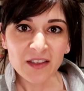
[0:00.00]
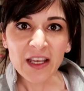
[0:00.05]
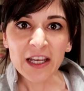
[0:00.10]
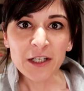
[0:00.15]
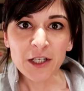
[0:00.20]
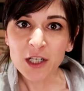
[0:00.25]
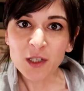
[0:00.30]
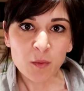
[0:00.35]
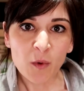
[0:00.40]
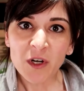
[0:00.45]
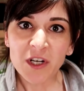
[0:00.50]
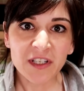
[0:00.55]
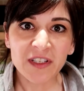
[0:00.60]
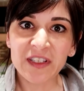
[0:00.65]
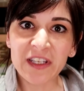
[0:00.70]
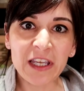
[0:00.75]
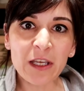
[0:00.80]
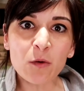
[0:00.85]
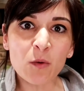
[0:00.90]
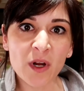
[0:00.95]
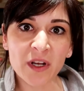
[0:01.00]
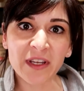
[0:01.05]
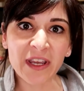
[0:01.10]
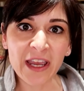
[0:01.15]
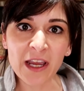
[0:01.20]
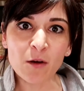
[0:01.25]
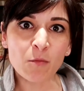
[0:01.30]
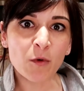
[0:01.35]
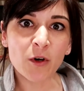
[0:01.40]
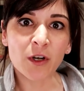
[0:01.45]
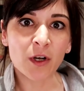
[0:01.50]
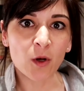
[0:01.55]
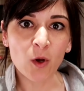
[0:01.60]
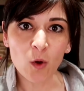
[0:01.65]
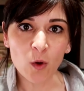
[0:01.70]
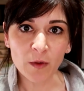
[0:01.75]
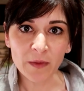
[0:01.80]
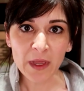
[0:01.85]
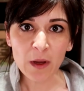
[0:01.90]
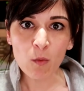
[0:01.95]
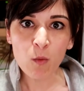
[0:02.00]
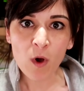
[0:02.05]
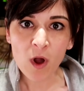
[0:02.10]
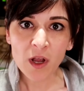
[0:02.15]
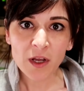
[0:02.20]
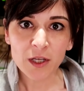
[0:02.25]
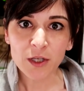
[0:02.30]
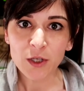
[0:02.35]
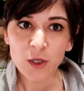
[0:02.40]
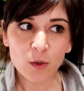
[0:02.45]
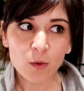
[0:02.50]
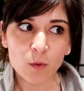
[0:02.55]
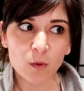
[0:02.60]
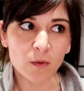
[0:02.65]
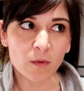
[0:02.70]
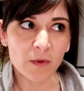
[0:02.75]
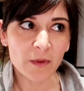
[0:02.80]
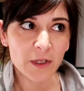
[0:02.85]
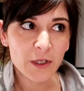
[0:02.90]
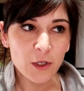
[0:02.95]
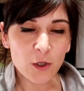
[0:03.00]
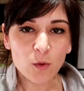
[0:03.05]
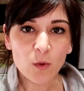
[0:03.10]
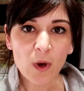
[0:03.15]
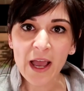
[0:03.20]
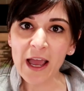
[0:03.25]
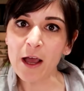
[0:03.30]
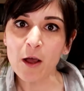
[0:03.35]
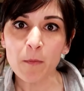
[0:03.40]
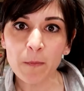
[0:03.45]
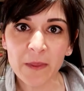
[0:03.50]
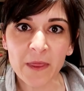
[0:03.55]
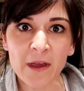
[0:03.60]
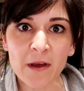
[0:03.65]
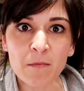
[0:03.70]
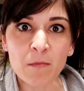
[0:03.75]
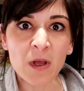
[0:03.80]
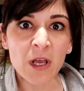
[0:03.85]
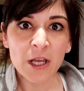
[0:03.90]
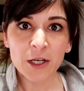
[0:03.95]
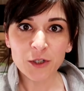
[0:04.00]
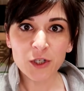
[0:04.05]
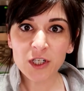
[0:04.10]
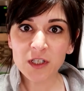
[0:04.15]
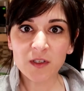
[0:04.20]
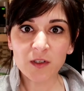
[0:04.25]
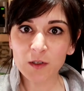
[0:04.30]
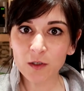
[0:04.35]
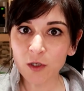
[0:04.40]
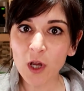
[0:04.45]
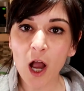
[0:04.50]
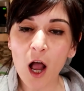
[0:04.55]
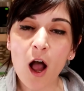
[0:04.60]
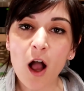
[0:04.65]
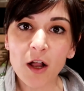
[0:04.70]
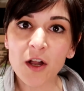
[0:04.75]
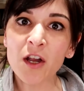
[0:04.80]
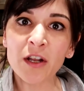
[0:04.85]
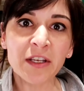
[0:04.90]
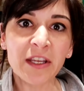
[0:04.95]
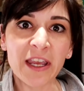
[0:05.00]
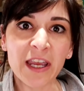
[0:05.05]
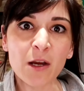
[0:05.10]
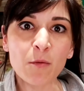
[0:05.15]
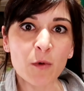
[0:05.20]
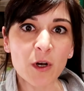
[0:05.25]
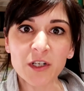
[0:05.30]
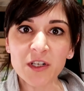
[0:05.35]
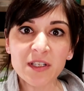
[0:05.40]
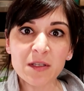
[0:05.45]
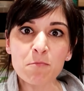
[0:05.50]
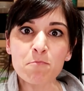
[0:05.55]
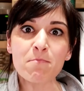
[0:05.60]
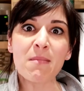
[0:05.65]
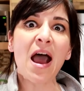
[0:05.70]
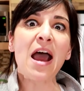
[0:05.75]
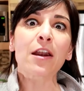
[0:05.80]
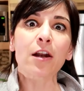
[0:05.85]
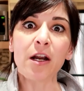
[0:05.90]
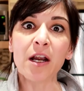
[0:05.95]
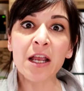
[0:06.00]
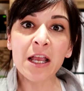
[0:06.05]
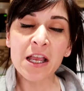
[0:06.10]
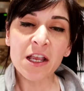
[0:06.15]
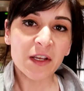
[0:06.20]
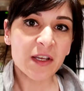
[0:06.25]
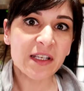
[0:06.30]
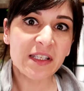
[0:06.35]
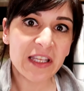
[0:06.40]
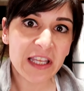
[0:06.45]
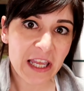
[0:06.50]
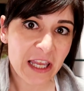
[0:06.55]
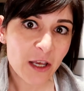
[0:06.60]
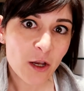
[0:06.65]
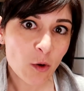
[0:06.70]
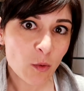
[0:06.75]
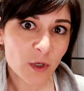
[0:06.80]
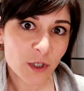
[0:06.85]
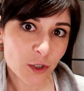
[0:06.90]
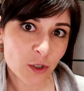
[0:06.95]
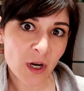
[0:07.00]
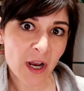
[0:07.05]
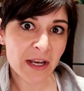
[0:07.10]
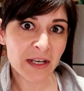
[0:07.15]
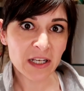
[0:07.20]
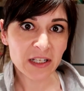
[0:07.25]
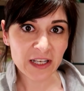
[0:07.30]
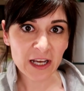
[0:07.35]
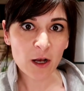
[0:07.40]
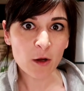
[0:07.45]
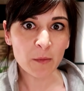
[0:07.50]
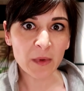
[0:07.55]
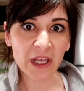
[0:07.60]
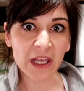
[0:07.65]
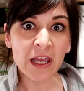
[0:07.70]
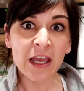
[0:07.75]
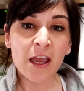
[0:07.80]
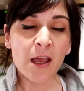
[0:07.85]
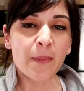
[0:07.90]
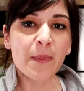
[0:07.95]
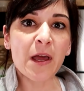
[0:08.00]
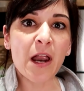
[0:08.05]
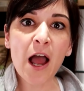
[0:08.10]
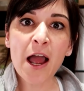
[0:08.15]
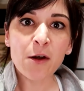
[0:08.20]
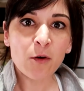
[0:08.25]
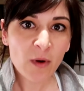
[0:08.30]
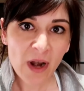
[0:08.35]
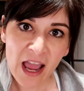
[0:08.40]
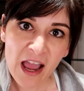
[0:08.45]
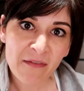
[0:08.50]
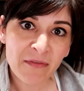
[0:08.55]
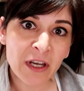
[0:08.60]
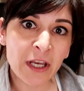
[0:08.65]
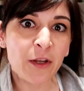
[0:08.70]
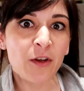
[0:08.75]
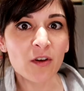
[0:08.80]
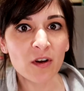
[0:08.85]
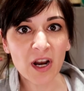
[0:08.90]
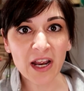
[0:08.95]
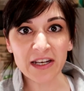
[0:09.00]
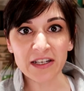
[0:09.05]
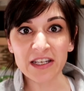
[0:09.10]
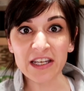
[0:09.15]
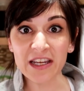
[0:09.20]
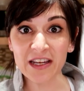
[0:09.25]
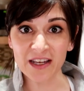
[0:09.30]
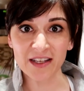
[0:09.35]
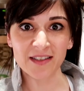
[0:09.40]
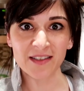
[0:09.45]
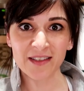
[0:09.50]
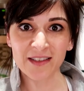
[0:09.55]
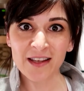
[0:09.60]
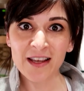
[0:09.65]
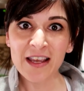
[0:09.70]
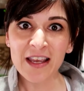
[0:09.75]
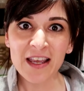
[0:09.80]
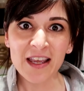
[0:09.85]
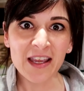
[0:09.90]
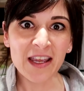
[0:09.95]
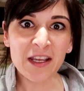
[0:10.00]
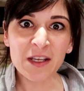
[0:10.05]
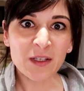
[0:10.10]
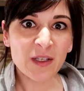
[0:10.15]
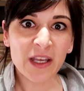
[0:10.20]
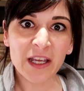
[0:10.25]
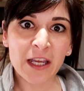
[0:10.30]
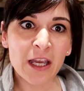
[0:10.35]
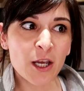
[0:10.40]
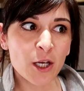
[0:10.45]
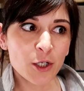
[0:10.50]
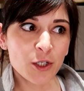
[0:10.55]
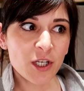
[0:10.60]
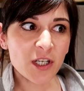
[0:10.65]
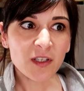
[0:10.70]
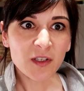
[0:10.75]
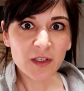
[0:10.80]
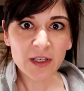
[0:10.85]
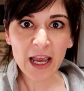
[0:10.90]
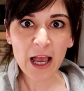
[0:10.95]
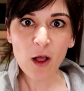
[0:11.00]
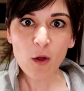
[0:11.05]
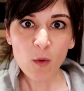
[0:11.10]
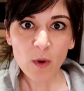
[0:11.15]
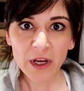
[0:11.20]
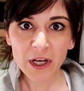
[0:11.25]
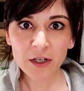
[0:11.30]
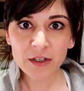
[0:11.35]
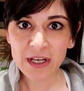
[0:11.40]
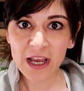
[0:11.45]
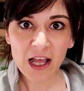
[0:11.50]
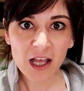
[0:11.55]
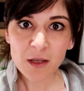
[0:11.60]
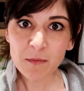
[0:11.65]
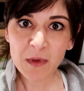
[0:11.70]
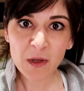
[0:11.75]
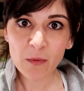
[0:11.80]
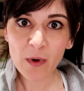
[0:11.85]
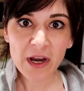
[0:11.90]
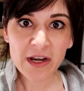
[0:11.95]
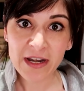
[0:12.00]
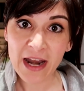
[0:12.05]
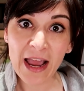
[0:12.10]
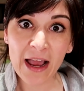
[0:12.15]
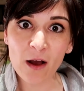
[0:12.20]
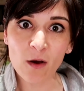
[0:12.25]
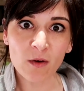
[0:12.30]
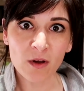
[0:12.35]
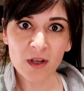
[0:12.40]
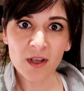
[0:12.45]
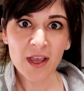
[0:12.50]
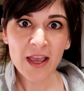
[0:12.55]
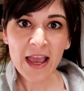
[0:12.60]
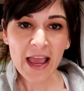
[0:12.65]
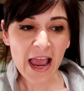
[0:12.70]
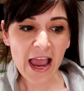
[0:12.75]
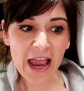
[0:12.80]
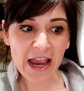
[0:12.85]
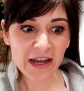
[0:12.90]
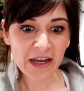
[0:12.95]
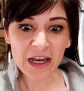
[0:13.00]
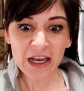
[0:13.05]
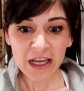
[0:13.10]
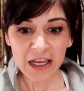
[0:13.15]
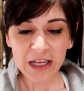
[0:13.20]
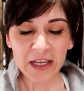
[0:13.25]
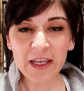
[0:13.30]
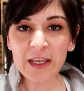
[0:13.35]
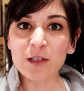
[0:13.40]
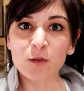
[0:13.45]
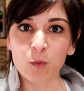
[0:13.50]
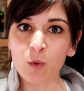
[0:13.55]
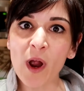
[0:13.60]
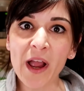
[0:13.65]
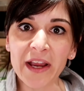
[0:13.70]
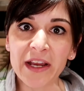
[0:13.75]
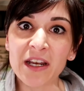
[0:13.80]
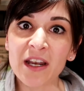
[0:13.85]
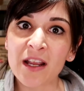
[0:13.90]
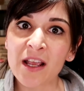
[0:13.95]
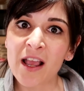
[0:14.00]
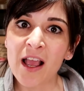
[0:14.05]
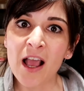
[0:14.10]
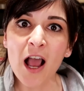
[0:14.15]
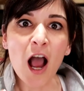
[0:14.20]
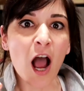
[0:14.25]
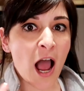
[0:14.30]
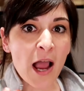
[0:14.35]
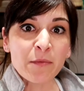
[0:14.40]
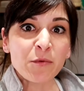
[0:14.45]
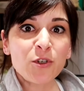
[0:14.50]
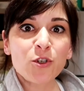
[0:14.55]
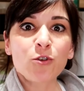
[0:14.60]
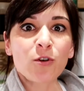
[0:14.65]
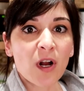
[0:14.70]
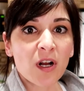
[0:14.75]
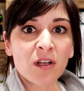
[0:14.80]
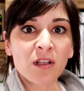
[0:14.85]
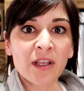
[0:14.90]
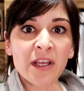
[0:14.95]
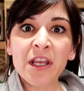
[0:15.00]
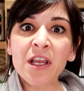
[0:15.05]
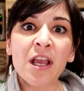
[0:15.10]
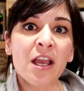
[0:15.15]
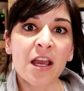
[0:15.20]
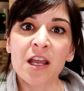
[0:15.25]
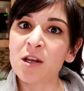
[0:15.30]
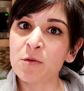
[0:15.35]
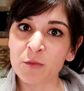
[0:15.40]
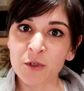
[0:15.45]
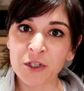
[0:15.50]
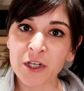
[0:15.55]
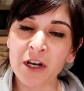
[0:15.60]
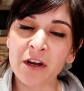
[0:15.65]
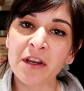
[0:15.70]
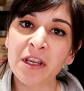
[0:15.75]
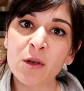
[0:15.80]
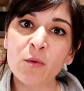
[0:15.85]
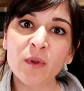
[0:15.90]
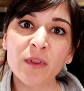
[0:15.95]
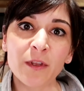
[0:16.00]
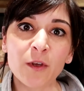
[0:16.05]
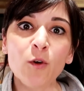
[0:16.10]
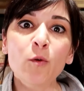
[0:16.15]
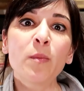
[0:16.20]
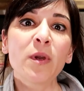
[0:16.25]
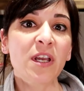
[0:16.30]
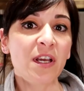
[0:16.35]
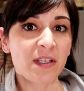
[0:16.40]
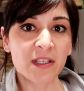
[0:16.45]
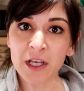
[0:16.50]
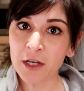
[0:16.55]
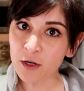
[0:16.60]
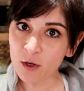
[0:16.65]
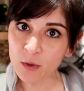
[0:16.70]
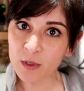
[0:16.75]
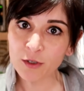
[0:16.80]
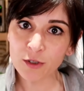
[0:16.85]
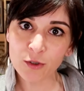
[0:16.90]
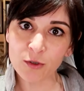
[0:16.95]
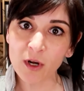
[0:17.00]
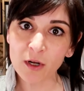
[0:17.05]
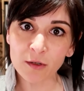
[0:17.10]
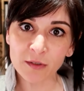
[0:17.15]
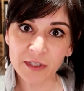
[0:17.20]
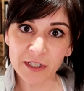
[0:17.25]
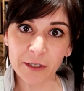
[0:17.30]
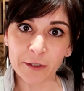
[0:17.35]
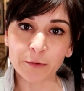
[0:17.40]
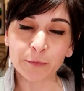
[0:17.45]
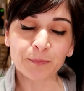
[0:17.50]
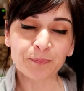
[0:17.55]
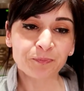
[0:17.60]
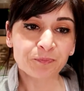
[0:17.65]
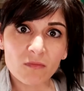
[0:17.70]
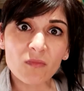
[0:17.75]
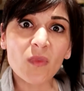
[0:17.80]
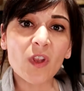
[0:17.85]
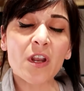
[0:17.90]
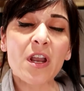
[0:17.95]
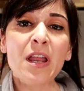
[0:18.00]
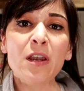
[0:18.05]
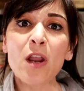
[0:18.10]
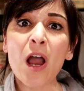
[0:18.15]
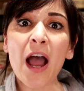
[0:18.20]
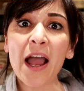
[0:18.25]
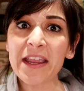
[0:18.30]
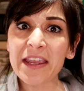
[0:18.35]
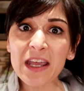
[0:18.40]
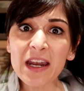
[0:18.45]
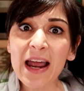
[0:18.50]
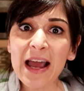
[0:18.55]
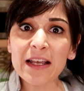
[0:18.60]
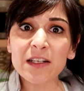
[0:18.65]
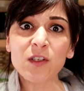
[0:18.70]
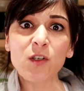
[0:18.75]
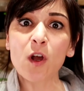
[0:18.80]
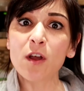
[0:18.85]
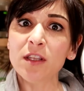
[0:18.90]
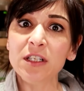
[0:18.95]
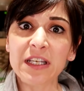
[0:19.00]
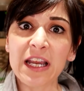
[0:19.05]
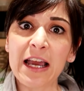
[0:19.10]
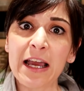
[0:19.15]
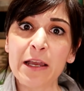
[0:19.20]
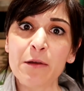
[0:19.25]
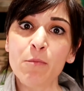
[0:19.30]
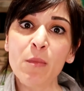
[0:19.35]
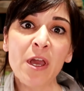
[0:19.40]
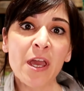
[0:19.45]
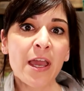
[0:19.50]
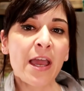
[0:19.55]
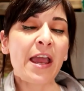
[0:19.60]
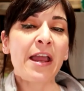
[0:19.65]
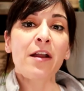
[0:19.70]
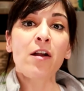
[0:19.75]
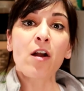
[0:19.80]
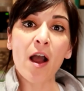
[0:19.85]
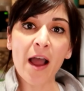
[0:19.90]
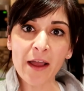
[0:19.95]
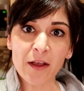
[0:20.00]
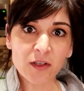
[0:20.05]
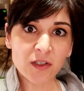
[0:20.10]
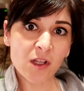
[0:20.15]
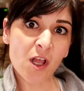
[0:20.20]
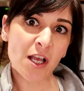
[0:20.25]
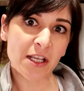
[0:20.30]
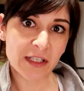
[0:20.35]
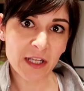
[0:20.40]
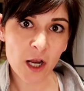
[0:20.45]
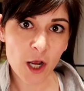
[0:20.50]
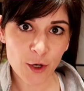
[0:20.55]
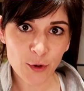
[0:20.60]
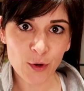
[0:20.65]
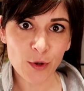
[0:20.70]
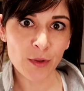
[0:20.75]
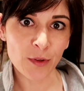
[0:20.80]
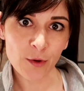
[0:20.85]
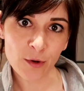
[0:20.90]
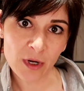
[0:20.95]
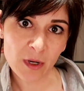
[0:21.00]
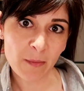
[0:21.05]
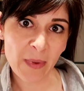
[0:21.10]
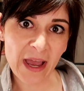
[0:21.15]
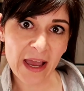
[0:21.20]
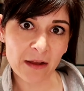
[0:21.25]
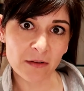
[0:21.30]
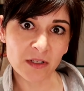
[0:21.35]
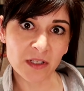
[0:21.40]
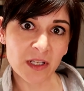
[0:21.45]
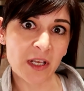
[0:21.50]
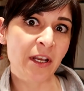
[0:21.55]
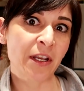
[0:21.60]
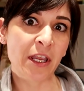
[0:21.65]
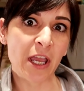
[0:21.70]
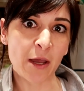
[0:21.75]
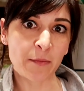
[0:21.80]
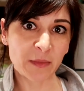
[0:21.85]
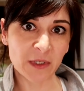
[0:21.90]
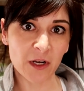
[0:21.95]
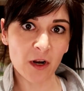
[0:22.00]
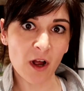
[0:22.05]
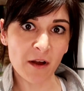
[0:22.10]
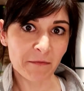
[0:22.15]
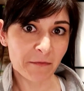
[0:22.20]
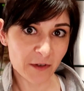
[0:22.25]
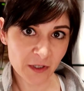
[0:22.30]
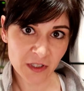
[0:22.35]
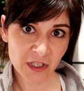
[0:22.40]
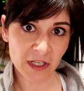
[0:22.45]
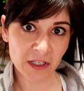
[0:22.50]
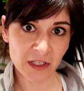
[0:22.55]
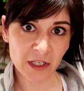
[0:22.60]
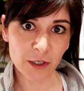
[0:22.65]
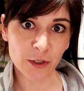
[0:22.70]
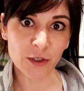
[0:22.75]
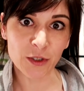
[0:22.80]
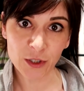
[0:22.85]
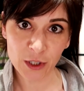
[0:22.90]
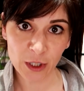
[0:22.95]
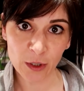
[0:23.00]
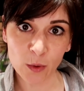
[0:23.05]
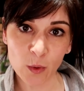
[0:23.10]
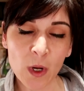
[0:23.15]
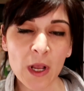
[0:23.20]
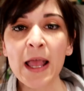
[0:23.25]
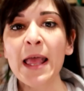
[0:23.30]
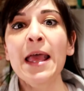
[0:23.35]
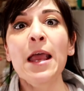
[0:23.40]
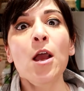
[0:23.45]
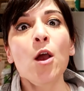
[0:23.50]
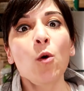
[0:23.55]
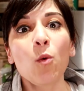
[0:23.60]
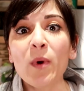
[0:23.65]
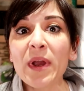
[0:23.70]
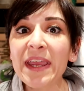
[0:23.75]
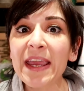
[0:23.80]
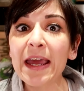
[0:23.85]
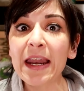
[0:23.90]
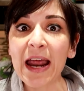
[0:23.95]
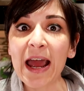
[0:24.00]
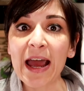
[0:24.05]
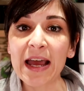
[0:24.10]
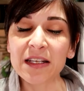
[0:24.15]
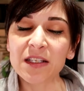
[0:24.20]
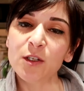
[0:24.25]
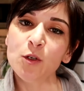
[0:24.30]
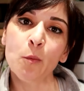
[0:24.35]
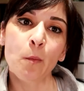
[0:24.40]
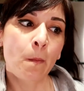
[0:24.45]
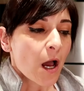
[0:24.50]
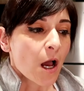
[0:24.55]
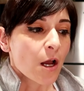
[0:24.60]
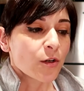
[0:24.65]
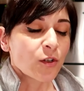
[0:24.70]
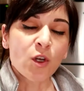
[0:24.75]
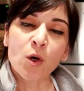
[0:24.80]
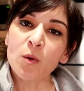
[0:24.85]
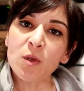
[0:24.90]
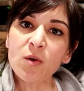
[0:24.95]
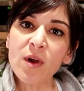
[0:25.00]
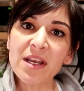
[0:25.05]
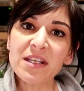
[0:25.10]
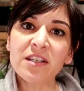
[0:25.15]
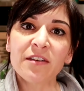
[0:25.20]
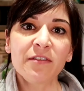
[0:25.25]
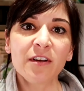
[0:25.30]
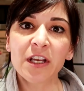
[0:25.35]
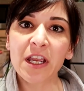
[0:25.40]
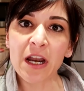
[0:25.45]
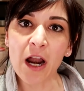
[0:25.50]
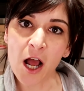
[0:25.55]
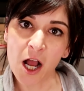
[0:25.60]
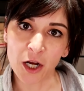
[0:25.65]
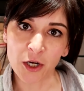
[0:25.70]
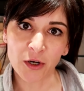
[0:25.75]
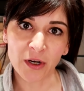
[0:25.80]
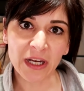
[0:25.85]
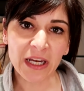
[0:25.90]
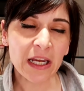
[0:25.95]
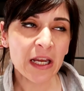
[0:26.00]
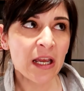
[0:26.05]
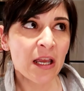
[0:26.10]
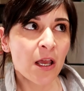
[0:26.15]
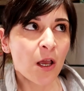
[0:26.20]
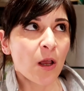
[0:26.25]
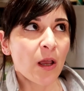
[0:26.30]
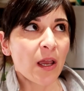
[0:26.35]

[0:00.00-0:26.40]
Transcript: they just want to see you on camera, Nicole. They want you. You help them. Just talk on camera. It doesn't matter. Because the ego was trying to tell me that I don't have any good ideas. He's like, just tell what you're telling me right now. And he's right. I'm struggling and I'm sharing it with you because I know you struggle too. And I get asked all the time, and Kyle's lost 130 pounds and kept it off for six years too. We get asked, don't you guys ever get hungry?